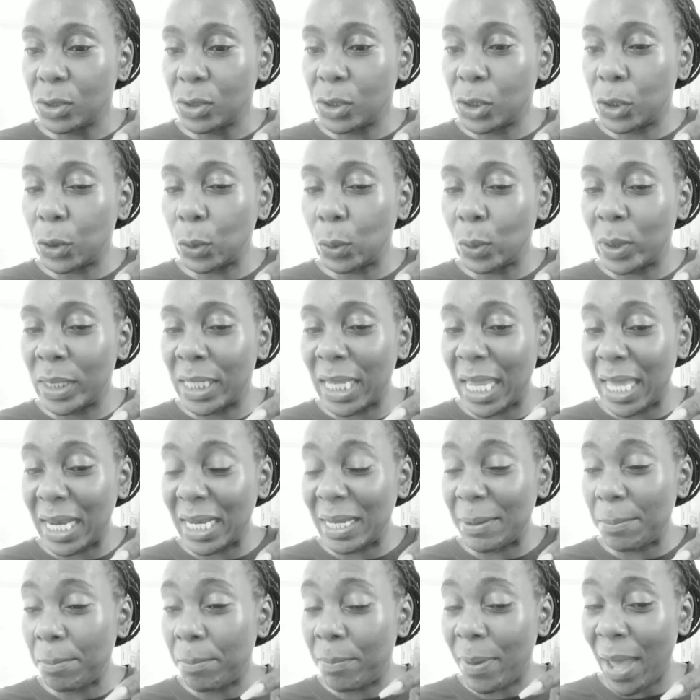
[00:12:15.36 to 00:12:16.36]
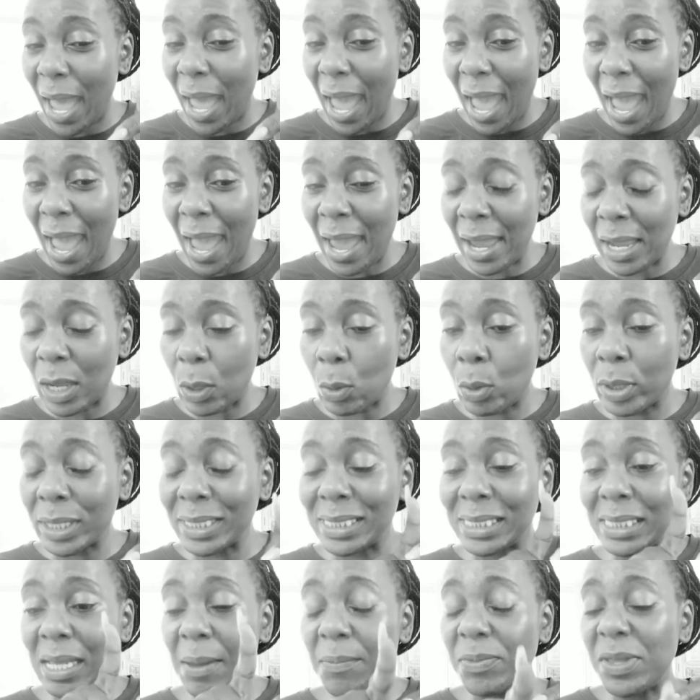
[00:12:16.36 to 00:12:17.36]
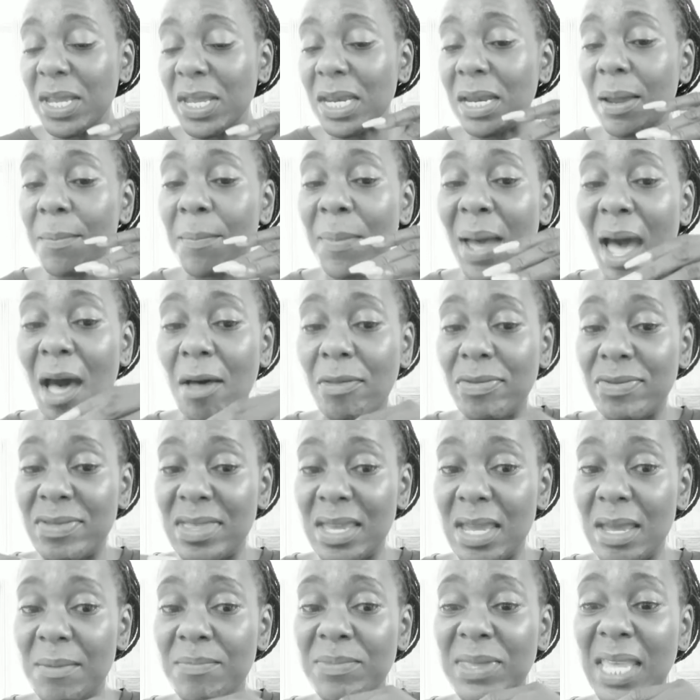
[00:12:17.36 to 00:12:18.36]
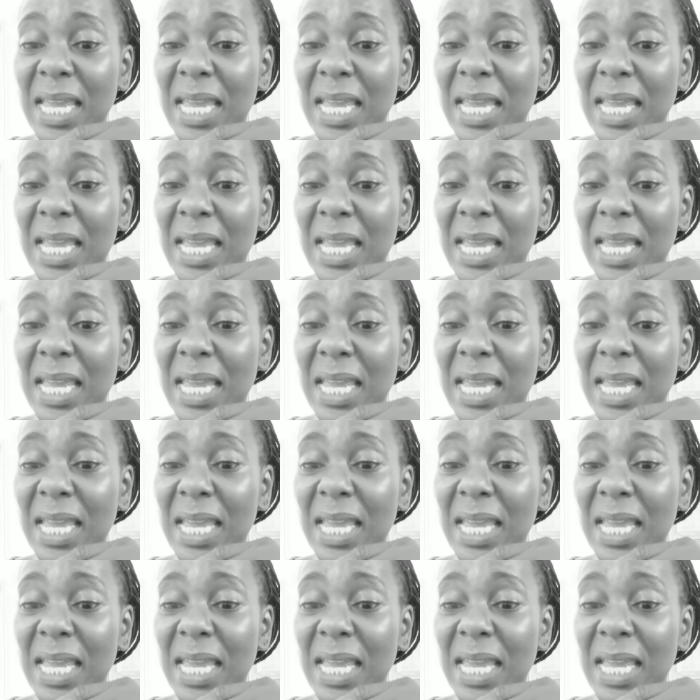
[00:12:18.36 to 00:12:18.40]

to get it back, or something about them.